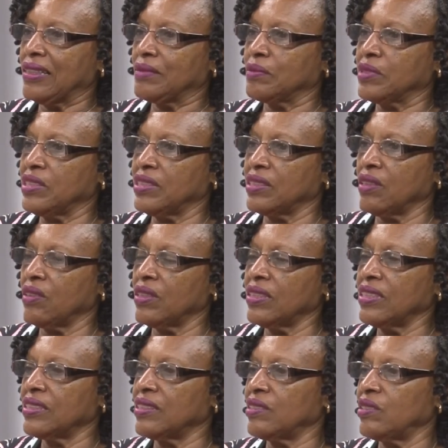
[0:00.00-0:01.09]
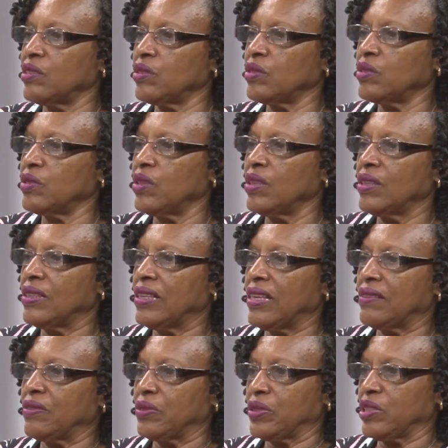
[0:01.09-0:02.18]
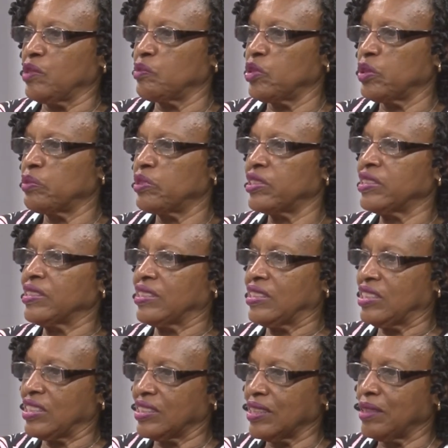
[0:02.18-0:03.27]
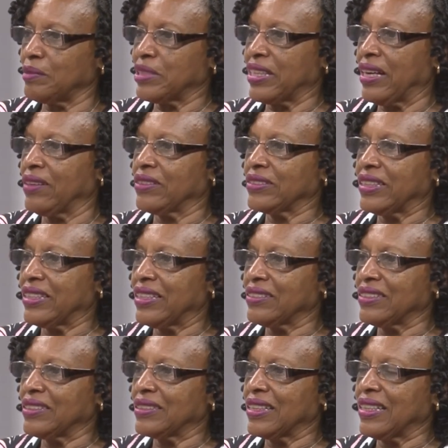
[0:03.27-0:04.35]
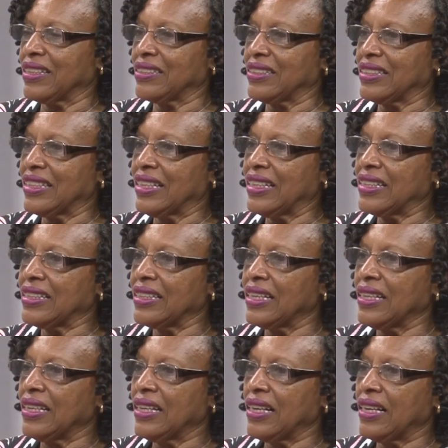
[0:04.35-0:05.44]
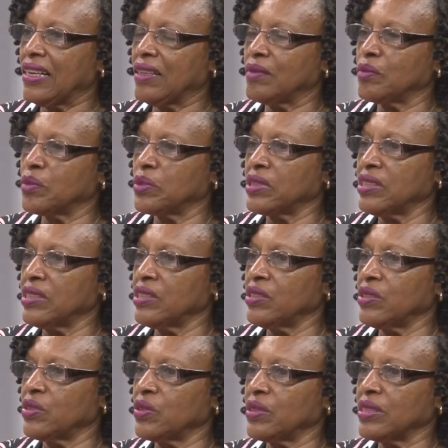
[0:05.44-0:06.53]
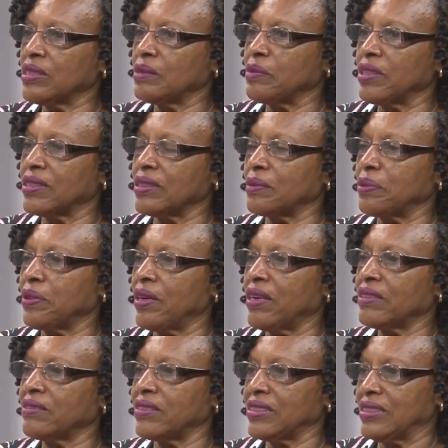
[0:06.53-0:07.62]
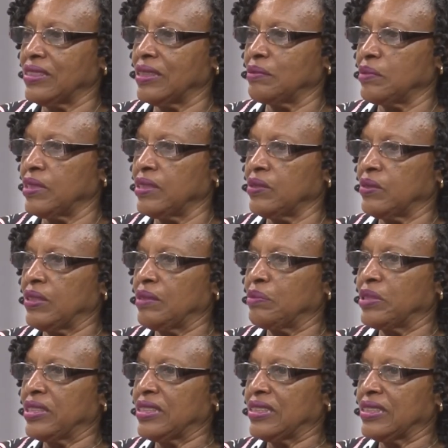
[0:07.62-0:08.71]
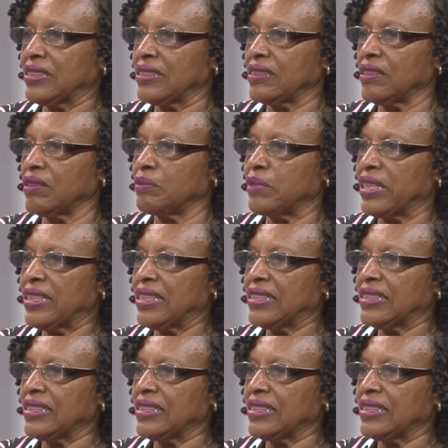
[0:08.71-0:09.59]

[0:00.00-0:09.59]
Which is a hard thing to do for a small business just coming out the gate. What are your thoughts about the progress that minority businesses are making